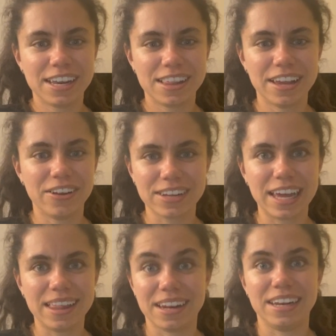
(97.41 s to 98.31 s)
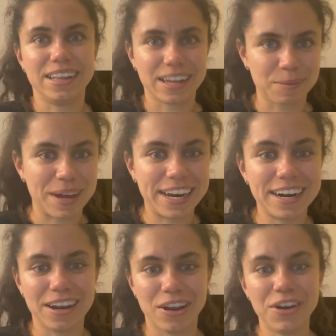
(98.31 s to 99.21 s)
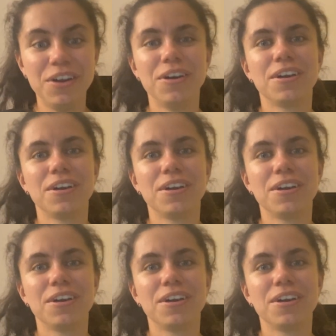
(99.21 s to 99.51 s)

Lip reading: they all say that it does matter a lot.